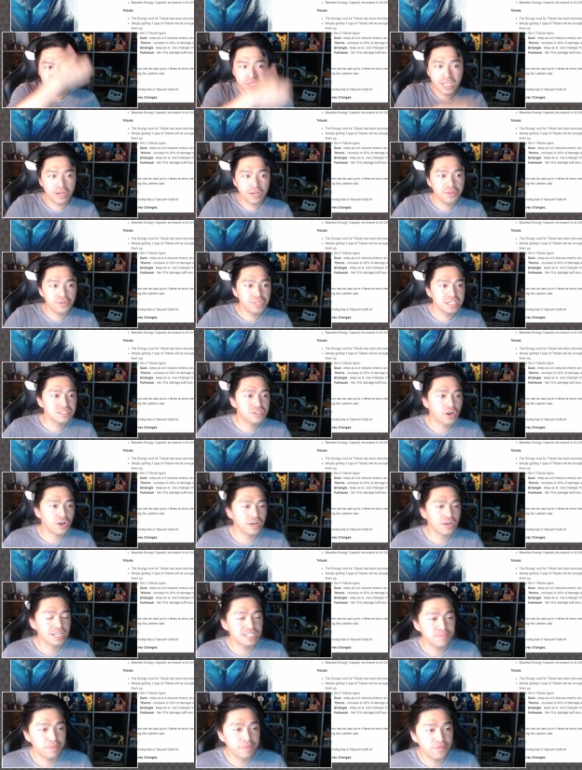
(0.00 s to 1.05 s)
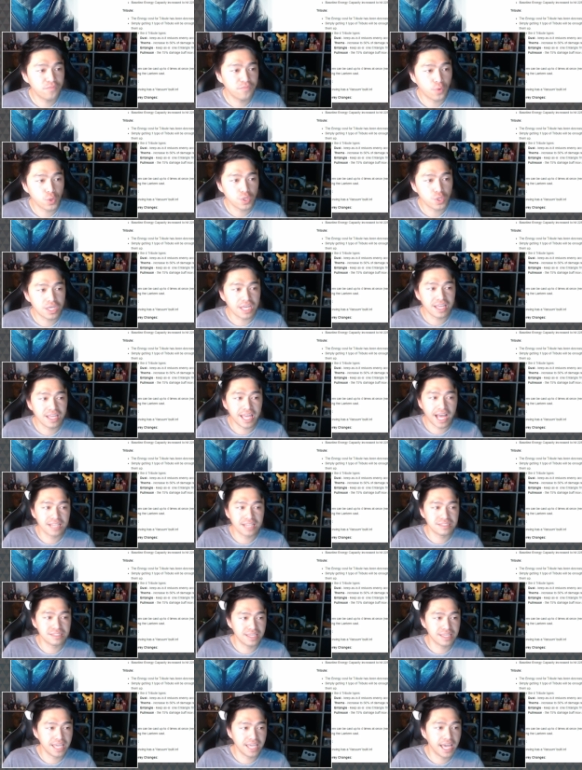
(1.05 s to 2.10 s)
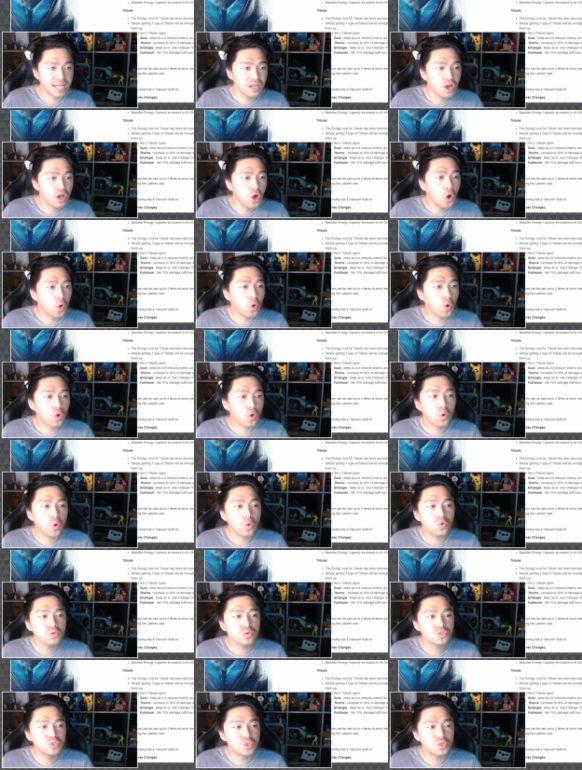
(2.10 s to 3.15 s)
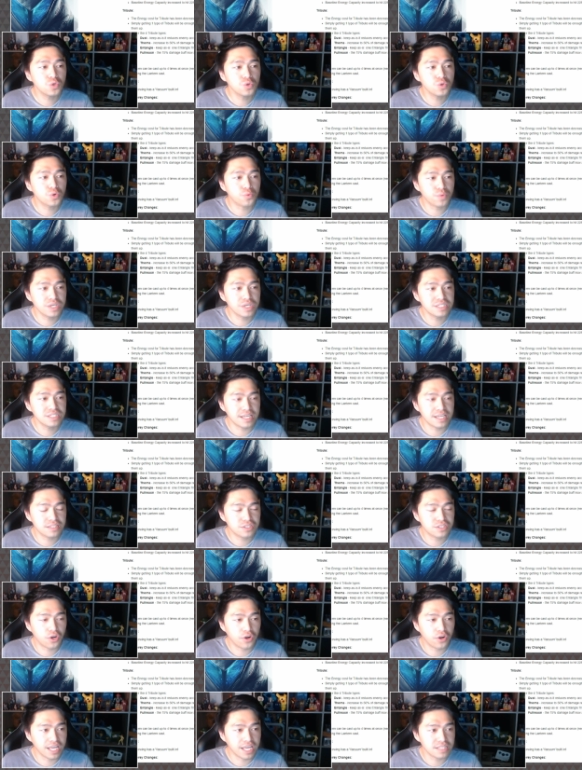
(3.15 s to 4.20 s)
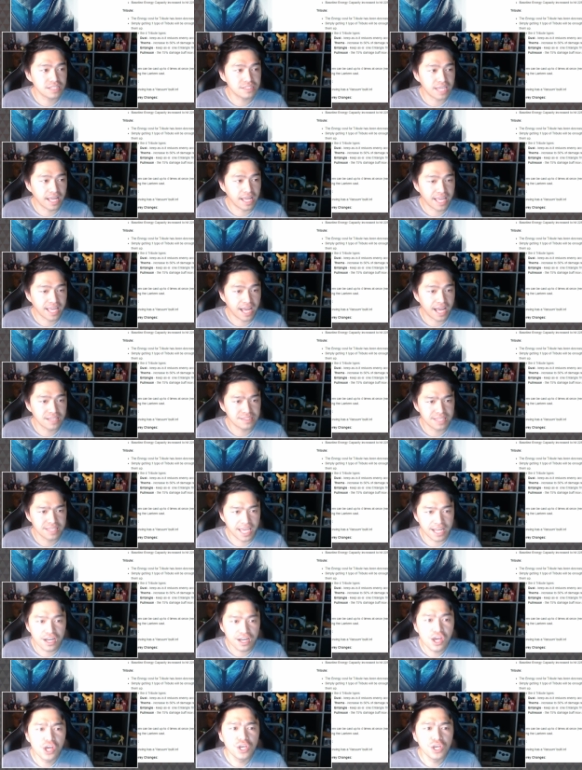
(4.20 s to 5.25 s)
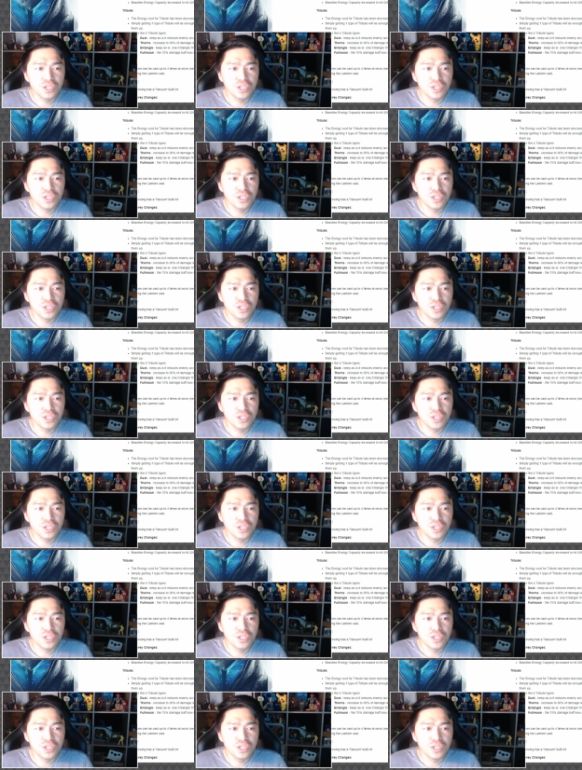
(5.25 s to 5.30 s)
Kill these targets before you can cast again, or hold two to reset targets and cast again.